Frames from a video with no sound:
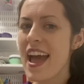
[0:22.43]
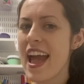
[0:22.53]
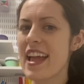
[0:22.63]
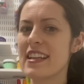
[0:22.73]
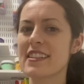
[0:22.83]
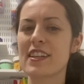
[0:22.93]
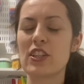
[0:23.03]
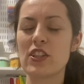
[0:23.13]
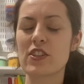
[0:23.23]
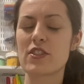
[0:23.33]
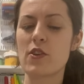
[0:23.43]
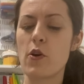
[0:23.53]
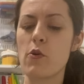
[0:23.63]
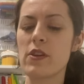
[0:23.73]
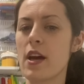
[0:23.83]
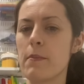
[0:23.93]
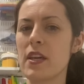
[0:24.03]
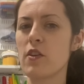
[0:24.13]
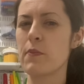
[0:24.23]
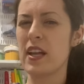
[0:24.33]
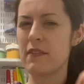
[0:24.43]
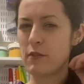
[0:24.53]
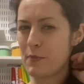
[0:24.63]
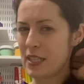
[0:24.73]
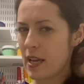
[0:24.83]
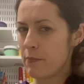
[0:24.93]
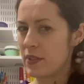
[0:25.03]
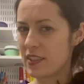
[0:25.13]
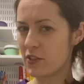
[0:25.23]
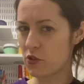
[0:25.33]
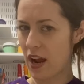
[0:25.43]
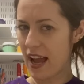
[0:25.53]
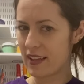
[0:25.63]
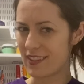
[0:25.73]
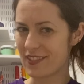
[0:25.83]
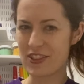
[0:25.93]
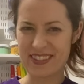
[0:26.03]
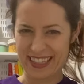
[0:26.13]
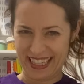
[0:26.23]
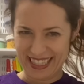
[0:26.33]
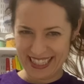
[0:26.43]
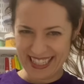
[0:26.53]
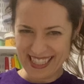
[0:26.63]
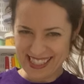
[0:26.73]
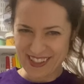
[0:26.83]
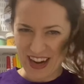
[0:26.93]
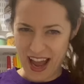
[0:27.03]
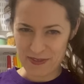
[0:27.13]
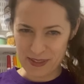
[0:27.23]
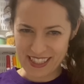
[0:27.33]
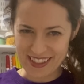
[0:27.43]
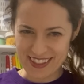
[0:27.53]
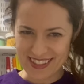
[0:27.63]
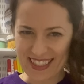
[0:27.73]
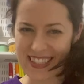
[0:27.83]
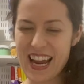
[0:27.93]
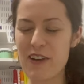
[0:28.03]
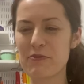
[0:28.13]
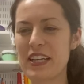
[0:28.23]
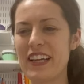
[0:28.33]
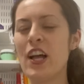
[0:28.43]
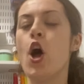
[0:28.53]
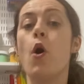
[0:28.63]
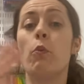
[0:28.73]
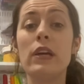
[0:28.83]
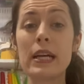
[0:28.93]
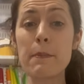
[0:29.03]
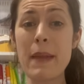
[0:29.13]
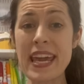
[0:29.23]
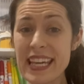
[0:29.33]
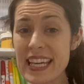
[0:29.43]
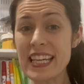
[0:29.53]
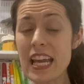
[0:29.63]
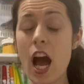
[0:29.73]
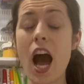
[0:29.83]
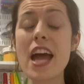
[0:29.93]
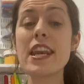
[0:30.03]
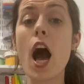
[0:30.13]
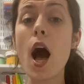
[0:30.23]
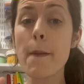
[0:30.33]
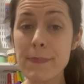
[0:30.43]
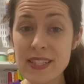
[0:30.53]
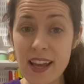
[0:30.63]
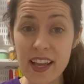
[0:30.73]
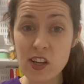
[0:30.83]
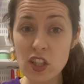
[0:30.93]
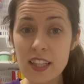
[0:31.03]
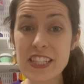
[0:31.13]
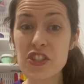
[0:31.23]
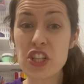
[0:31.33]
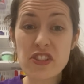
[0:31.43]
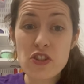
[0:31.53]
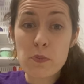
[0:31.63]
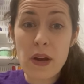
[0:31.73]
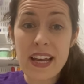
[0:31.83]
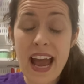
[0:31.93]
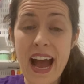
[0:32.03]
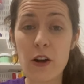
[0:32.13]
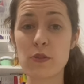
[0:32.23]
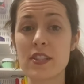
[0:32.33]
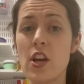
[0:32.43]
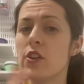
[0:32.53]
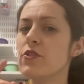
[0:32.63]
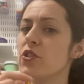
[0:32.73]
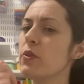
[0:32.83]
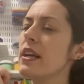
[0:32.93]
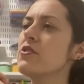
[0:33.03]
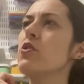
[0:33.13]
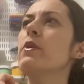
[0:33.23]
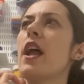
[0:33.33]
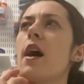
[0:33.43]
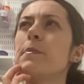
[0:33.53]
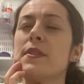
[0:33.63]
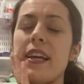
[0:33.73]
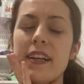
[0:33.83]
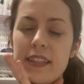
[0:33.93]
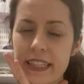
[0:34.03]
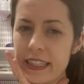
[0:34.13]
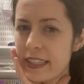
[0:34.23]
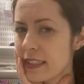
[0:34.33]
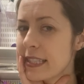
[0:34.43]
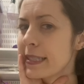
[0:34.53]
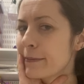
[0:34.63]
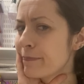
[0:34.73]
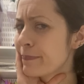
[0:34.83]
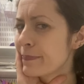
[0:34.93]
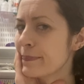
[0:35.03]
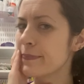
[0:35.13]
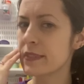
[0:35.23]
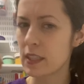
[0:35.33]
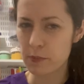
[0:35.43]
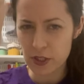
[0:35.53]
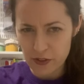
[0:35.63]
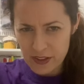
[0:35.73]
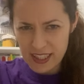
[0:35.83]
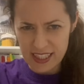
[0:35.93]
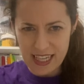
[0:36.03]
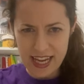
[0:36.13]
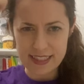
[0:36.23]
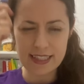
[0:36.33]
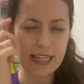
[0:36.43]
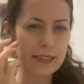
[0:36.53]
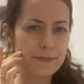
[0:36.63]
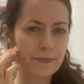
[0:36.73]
and it's going to look so yummy. You might even be tempted to try it. Just kidding, it's craft materials, it's not real. We are making an upcycled gingerbread house. Do you guys know what upcycling is? Put your thinking hats on.